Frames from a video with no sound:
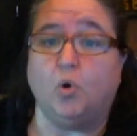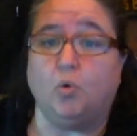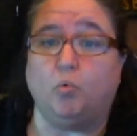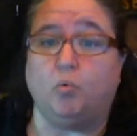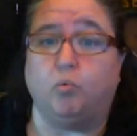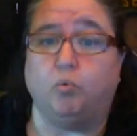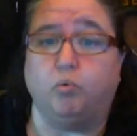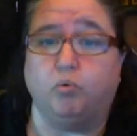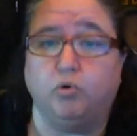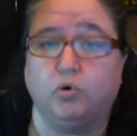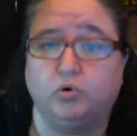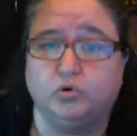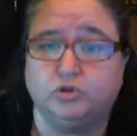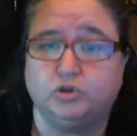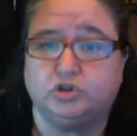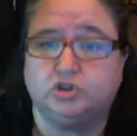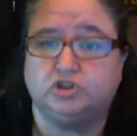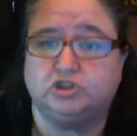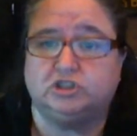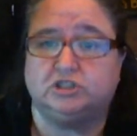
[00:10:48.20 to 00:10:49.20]

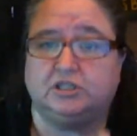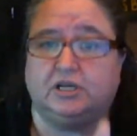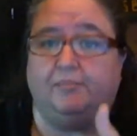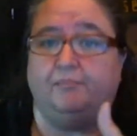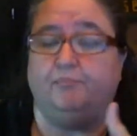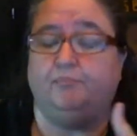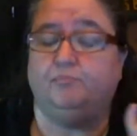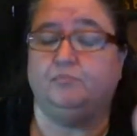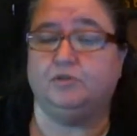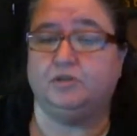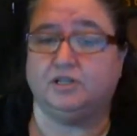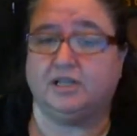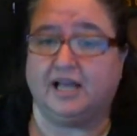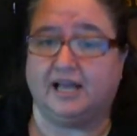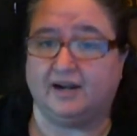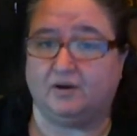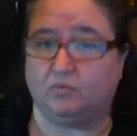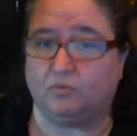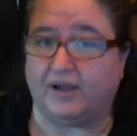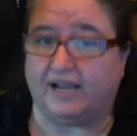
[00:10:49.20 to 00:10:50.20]
whoosh and
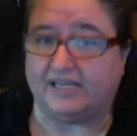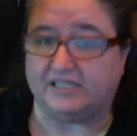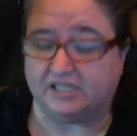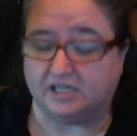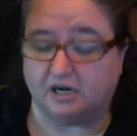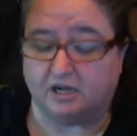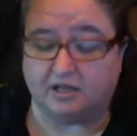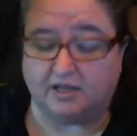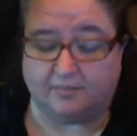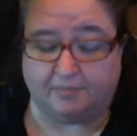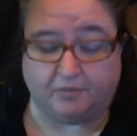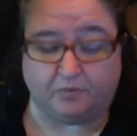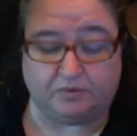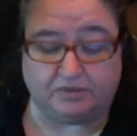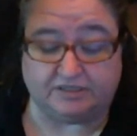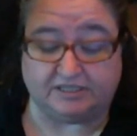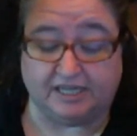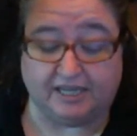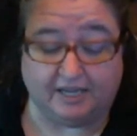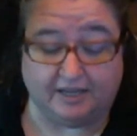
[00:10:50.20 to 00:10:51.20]
kind of raked it all up at
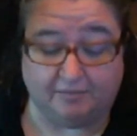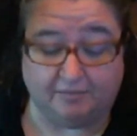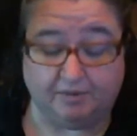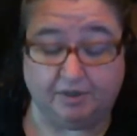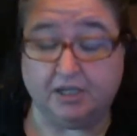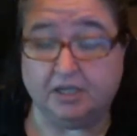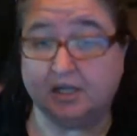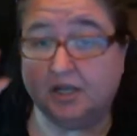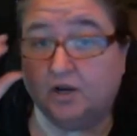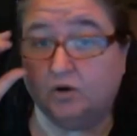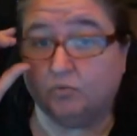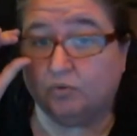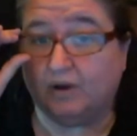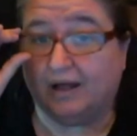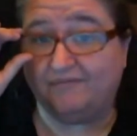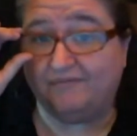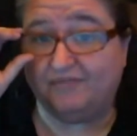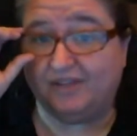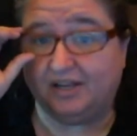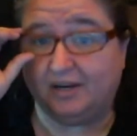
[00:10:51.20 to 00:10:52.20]
one time.
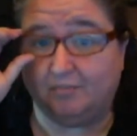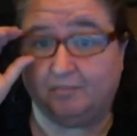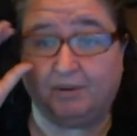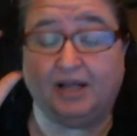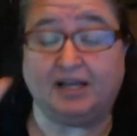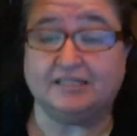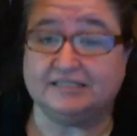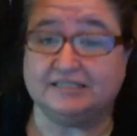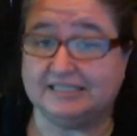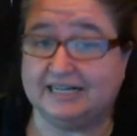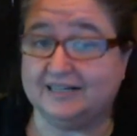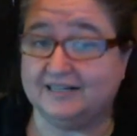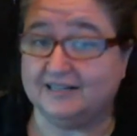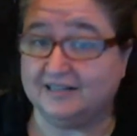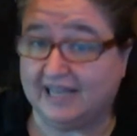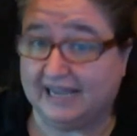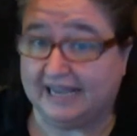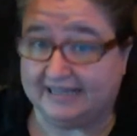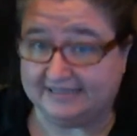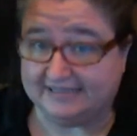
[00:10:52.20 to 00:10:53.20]
Rob found a box that had
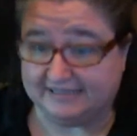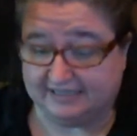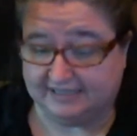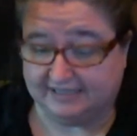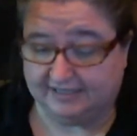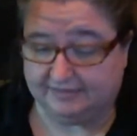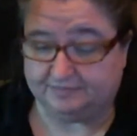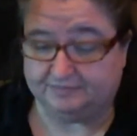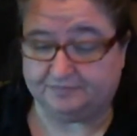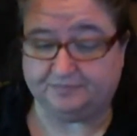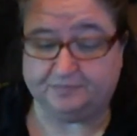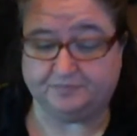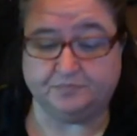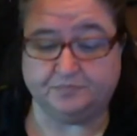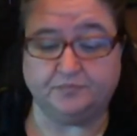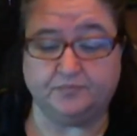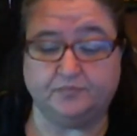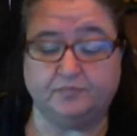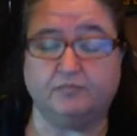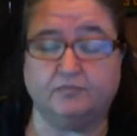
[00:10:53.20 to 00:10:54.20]
glass in it.
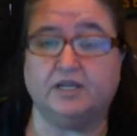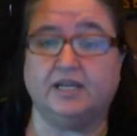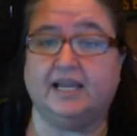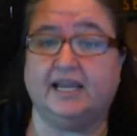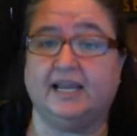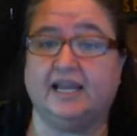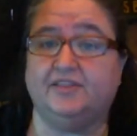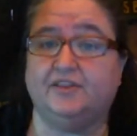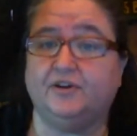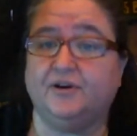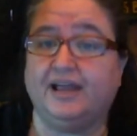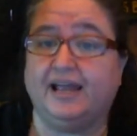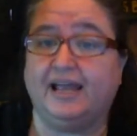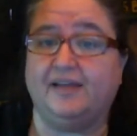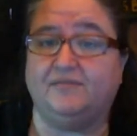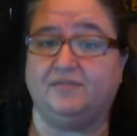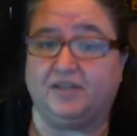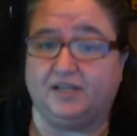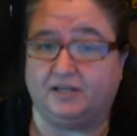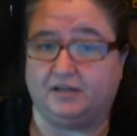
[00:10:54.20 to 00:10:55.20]
And they're
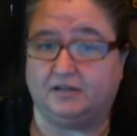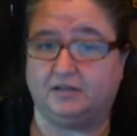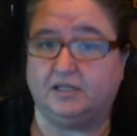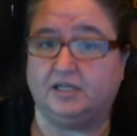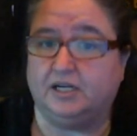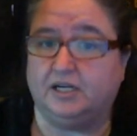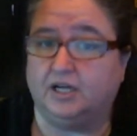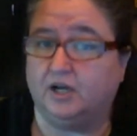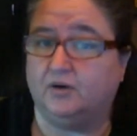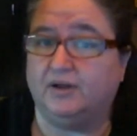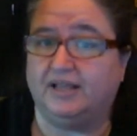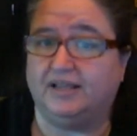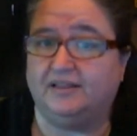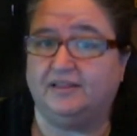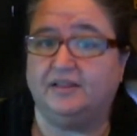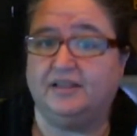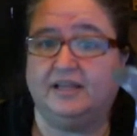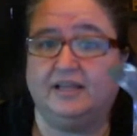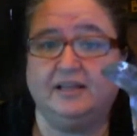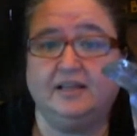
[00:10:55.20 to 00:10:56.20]
heavy, you know,
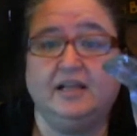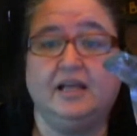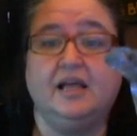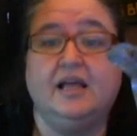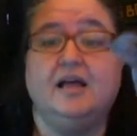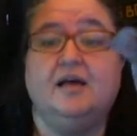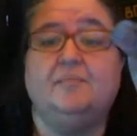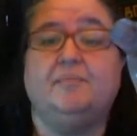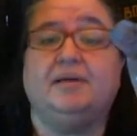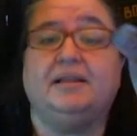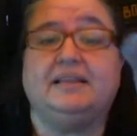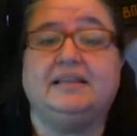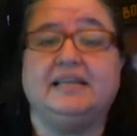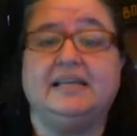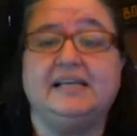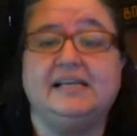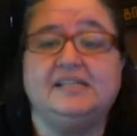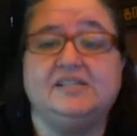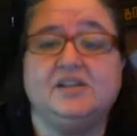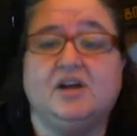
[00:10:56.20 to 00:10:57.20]
but
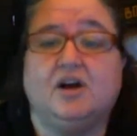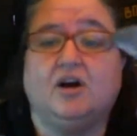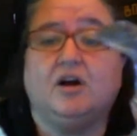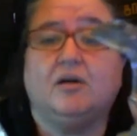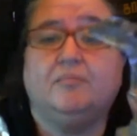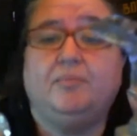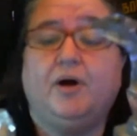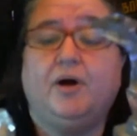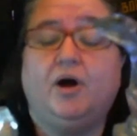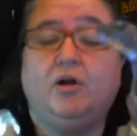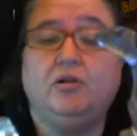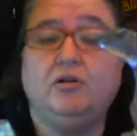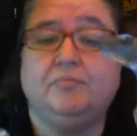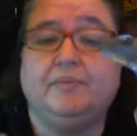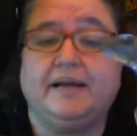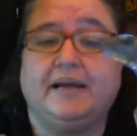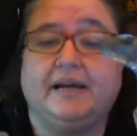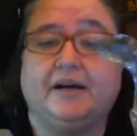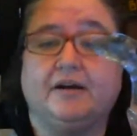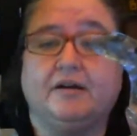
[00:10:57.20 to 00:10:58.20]
these are polar
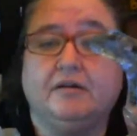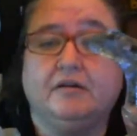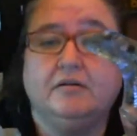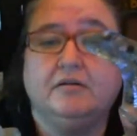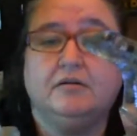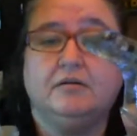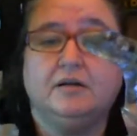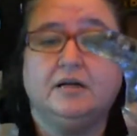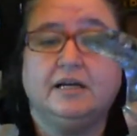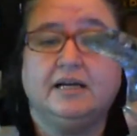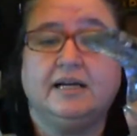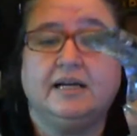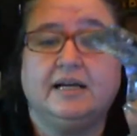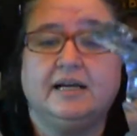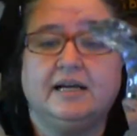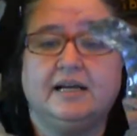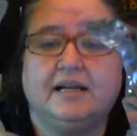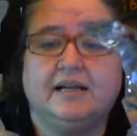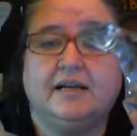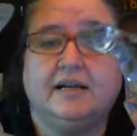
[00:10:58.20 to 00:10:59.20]
bear,
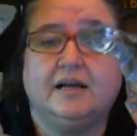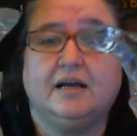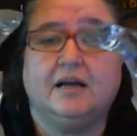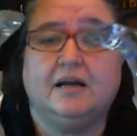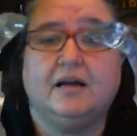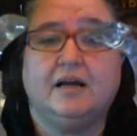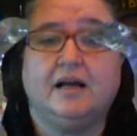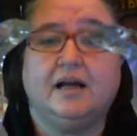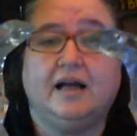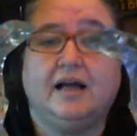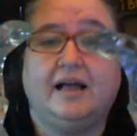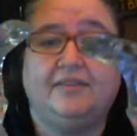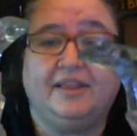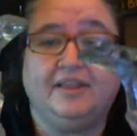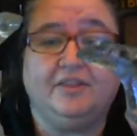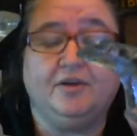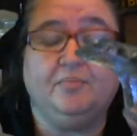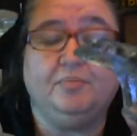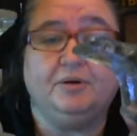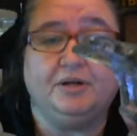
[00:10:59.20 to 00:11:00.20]
and I
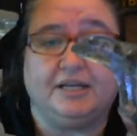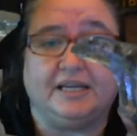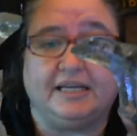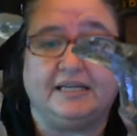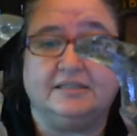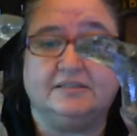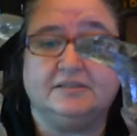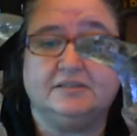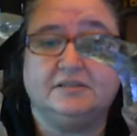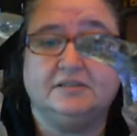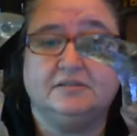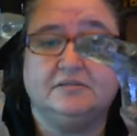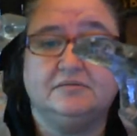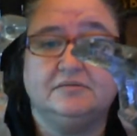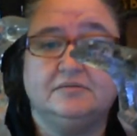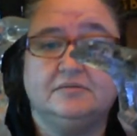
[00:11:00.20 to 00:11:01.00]
think they're bookends.